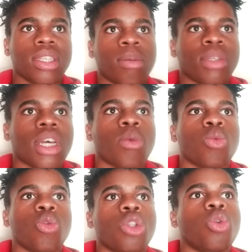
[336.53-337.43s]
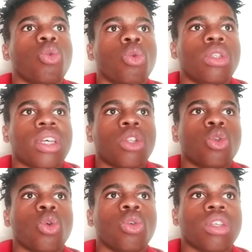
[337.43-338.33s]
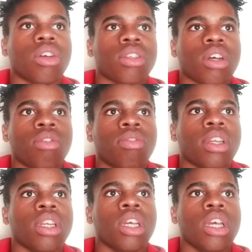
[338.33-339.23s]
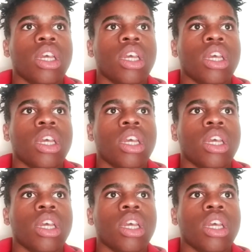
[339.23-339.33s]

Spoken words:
sometimes we do tend to lose ourselves, and